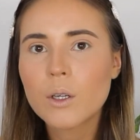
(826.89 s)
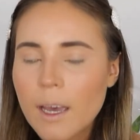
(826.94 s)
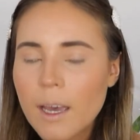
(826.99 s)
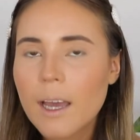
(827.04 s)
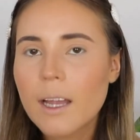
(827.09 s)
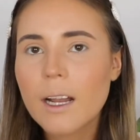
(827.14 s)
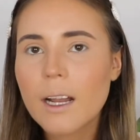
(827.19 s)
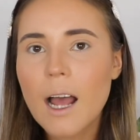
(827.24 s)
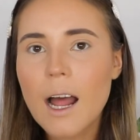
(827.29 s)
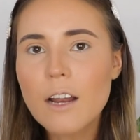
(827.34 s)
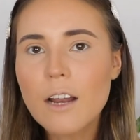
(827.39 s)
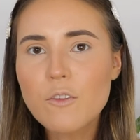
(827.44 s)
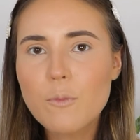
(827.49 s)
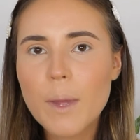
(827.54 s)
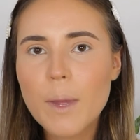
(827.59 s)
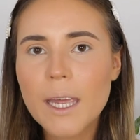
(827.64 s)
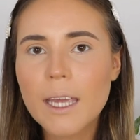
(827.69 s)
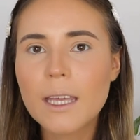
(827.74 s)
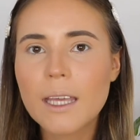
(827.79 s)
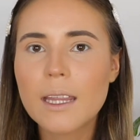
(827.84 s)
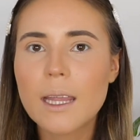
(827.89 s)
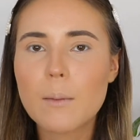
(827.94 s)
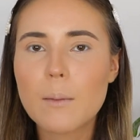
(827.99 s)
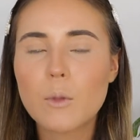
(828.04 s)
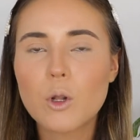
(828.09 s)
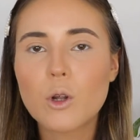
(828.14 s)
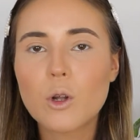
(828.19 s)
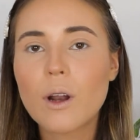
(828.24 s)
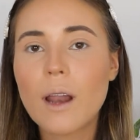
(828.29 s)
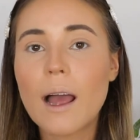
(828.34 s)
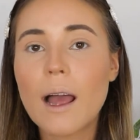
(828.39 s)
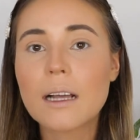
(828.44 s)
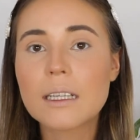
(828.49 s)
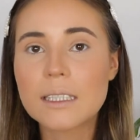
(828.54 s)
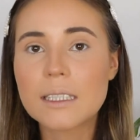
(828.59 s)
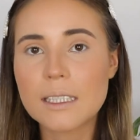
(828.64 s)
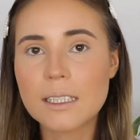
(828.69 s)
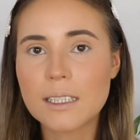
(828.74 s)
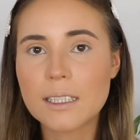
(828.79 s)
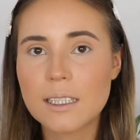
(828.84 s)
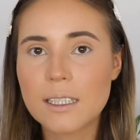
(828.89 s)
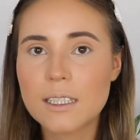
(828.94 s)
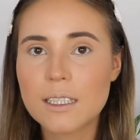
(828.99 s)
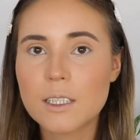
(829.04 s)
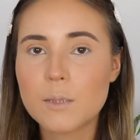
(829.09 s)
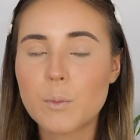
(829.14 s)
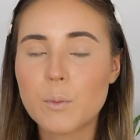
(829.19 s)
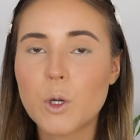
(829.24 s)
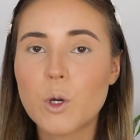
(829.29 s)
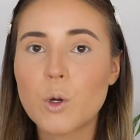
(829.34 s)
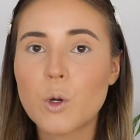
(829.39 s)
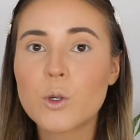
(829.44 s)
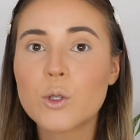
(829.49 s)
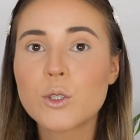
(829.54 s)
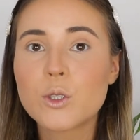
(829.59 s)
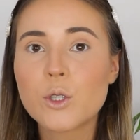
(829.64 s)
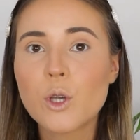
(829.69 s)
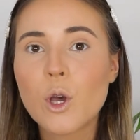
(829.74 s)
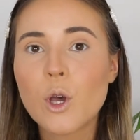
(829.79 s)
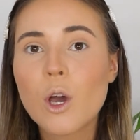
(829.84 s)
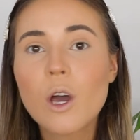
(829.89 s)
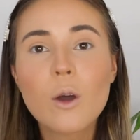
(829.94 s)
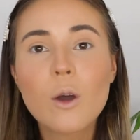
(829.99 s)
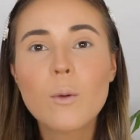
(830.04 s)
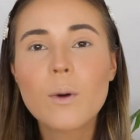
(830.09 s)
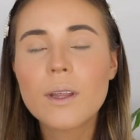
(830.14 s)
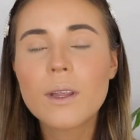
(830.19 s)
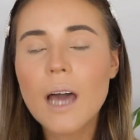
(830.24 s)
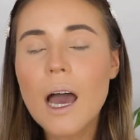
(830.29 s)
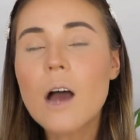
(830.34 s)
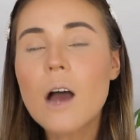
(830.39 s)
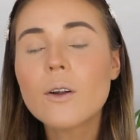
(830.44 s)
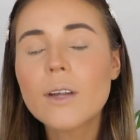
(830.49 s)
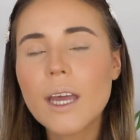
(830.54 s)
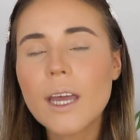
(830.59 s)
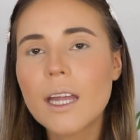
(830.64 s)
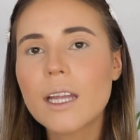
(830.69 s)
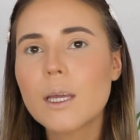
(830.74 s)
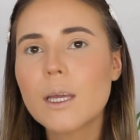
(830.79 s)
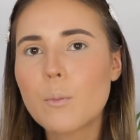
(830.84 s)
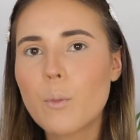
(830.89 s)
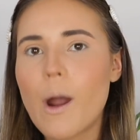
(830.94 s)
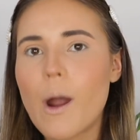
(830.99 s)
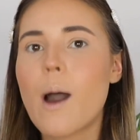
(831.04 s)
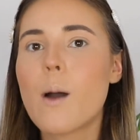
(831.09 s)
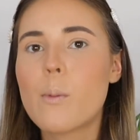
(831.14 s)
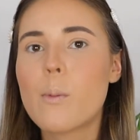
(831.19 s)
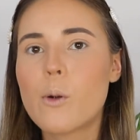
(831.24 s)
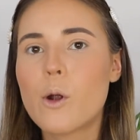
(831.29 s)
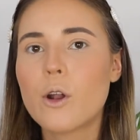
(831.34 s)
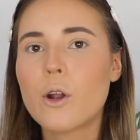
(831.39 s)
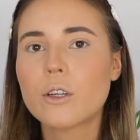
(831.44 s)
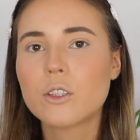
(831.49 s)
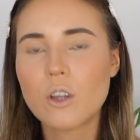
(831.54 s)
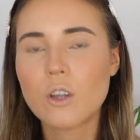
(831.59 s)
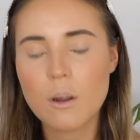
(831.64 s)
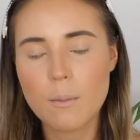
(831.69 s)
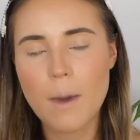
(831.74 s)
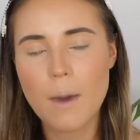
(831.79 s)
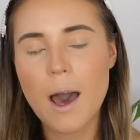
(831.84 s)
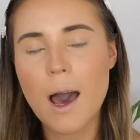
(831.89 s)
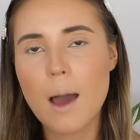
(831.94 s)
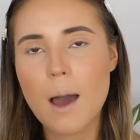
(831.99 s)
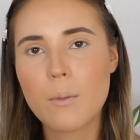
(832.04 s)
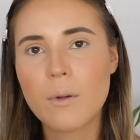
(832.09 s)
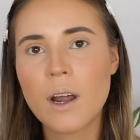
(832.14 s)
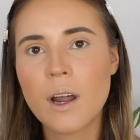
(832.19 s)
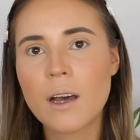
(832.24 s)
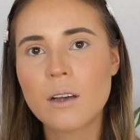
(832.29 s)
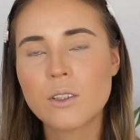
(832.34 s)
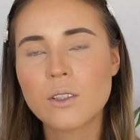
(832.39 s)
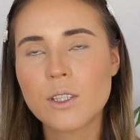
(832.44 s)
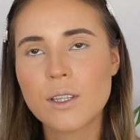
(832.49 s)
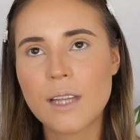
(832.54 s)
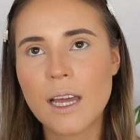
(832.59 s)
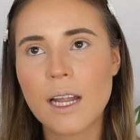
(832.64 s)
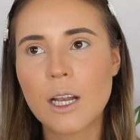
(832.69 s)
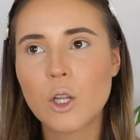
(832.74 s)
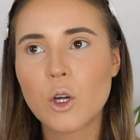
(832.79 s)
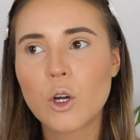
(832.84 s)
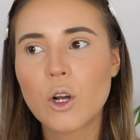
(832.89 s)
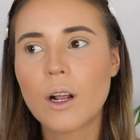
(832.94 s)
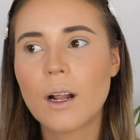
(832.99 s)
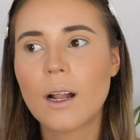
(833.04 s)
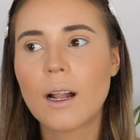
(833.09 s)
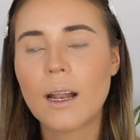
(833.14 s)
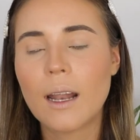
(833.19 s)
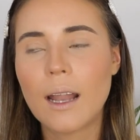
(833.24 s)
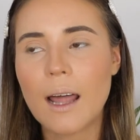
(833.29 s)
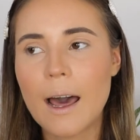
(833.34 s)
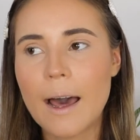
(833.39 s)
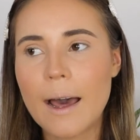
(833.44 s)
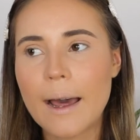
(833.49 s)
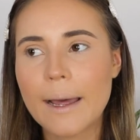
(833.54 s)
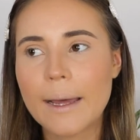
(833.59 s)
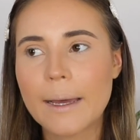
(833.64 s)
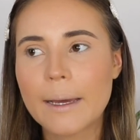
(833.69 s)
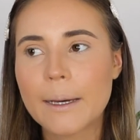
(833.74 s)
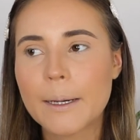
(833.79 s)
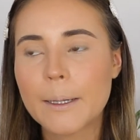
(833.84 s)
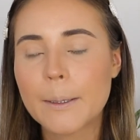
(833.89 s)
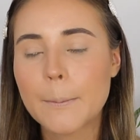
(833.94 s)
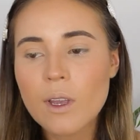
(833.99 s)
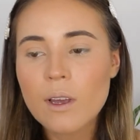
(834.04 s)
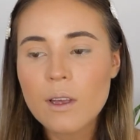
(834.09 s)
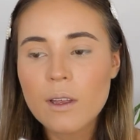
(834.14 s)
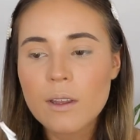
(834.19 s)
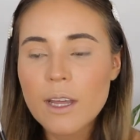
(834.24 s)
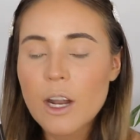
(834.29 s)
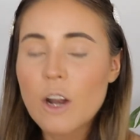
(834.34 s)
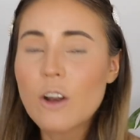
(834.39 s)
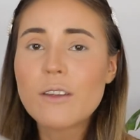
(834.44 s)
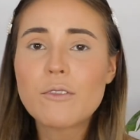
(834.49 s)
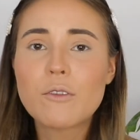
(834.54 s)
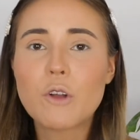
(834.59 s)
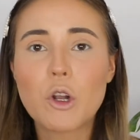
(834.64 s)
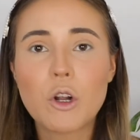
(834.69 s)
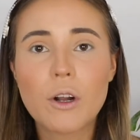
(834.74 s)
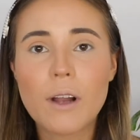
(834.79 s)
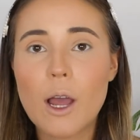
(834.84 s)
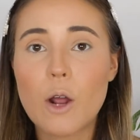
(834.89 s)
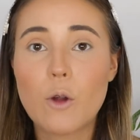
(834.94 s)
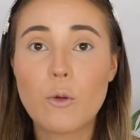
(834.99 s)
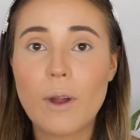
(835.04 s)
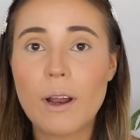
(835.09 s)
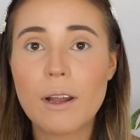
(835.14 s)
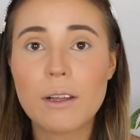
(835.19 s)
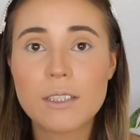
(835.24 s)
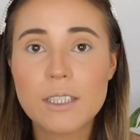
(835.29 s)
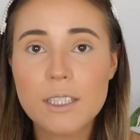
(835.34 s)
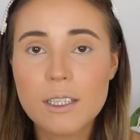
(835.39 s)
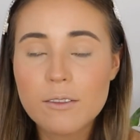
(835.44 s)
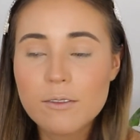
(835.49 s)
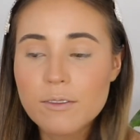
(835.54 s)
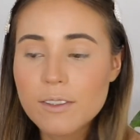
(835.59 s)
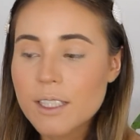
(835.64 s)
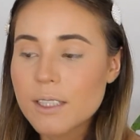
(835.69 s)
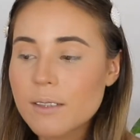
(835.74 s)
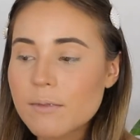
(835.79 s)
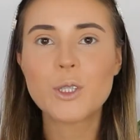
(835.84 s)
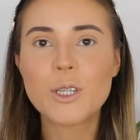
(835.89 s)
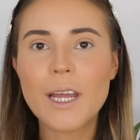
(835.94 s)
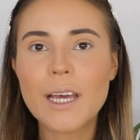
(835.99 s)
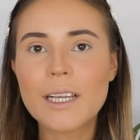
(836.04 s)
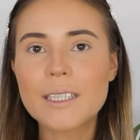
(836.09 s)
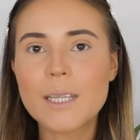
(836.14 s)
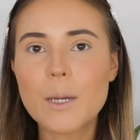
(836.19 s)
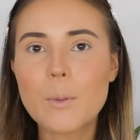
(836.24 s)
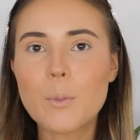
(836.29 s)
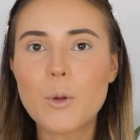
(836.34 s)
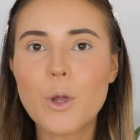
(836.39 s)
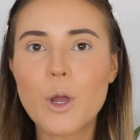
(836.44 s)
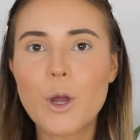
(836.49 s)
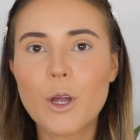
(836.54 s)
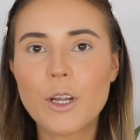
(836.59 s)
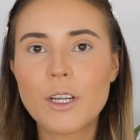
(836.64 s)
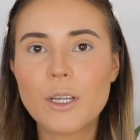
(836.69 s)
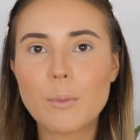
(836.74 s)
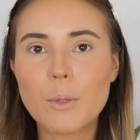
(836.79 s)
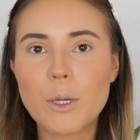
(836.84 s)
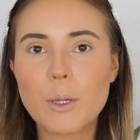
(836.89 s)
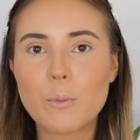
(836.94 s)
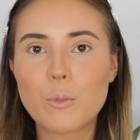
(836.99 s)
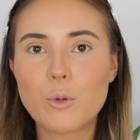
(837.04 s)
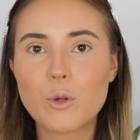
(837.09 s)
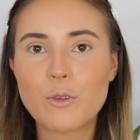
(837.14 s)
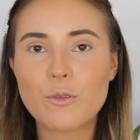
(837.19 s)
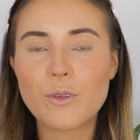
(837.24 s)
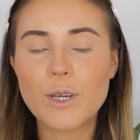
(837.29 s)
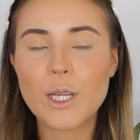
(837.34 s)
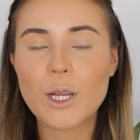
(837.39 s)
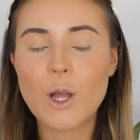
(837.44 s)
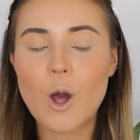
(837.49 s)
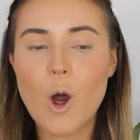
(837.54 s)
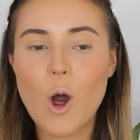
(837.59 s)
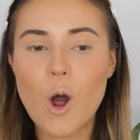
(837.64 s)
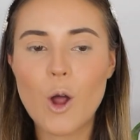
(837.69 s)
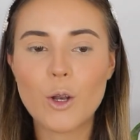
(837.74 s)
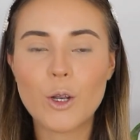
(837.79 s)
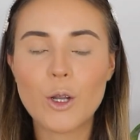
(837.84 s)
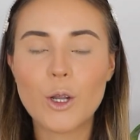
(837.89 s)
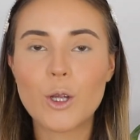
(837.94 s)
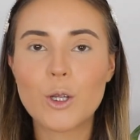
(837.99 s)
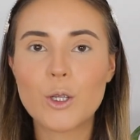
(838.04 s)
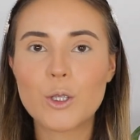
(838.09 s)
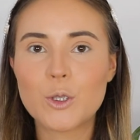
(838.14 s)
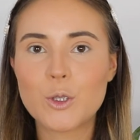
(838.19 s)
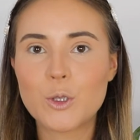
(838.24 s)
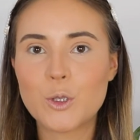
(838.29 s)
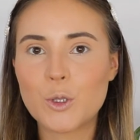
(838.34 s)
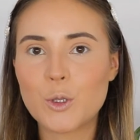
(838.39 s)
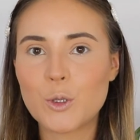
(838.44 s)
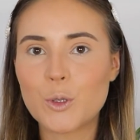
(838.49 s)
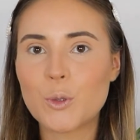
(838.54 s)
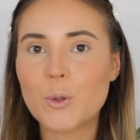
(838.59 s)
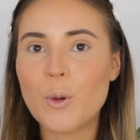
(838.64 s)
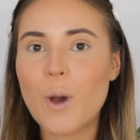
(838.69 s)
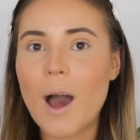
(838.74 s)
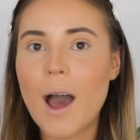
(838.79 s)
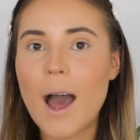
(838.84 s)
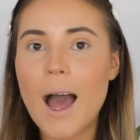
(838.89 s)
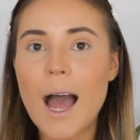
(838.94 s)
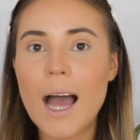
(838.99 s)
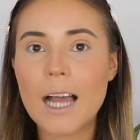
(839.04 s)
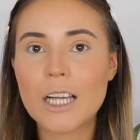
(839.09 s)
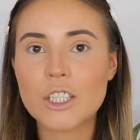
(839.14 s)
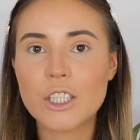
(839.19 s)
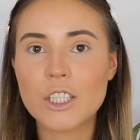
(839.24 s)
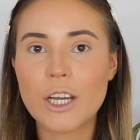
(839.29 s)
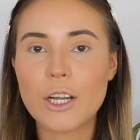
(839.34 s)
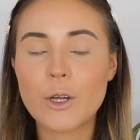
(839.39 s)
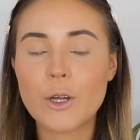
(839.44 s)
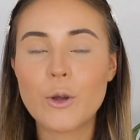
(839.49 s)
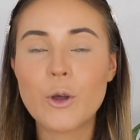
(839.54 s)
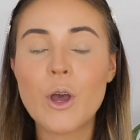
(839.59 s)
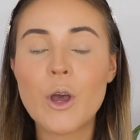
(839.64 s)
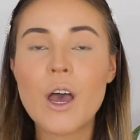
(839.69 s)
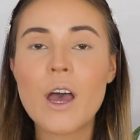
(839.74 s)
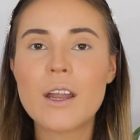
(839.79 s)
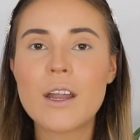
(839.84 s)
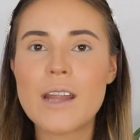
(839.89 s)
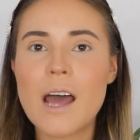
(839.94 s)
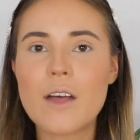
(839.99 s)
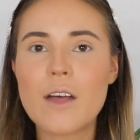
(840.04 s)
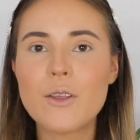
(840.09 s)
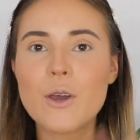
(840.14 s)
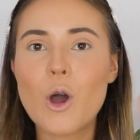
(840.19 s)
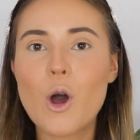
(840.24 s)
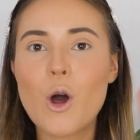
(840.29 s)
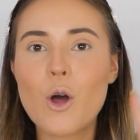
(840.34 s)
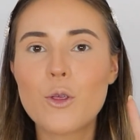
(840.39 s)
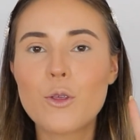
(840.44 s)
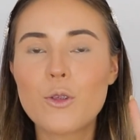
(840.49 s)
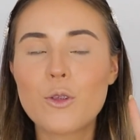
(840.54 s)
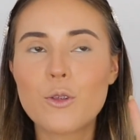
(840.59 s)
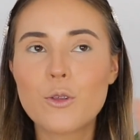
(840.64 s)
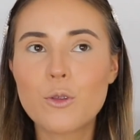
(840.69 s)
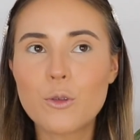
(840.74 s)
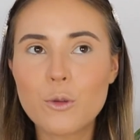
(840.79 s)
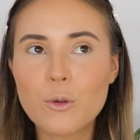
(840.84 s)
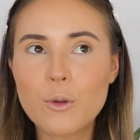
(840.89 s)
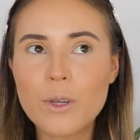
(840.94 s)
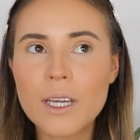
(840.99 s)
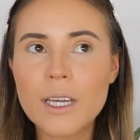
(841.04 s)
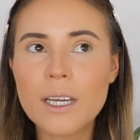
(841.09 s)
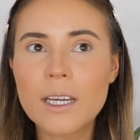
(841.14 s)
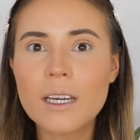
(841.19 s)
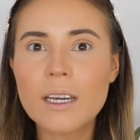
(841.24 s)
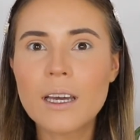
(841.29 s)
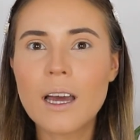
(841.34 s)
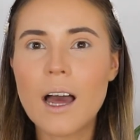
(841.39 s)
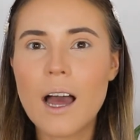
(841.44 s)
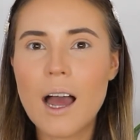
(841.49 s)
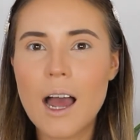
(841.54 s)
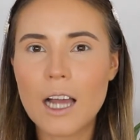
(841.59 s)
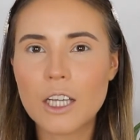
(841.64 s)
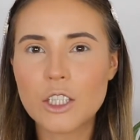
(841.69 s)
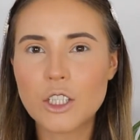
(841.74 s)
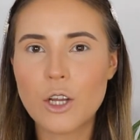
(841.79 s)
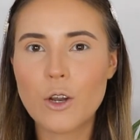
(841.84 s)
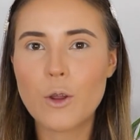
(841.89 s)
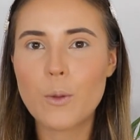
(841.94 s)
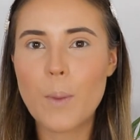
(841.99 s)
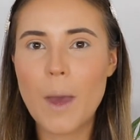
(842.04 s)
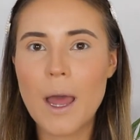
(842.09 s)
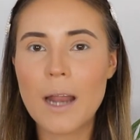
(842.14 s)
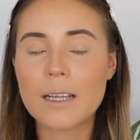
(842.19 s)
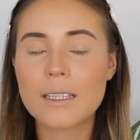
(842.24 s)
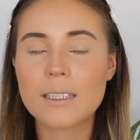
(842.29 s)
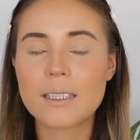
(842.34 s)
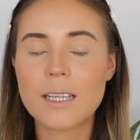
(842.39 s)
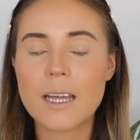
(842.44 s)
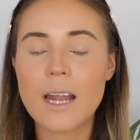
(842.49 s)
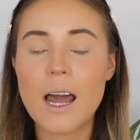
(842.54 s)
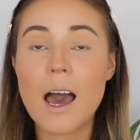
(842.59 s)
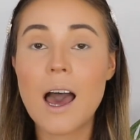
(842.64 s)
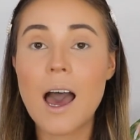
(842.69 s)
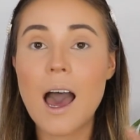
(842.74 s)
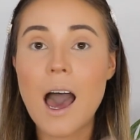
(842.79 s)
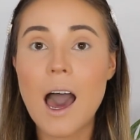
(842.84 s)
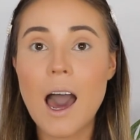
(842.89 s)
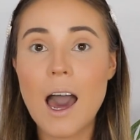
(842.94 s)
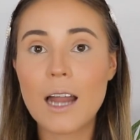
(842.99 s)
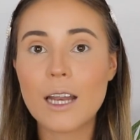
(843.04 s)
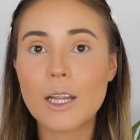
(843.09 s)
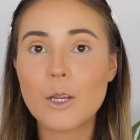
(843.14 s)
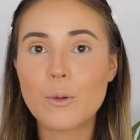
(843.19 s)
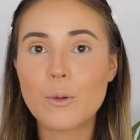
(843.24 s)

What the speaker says: And kind of making them look like sisters, because without any brow product on my eyebrows, they don't even look like relatives. So next up we are going to be moving on to eyeshadow. Now there are 3 eyeshadow palettes that I highly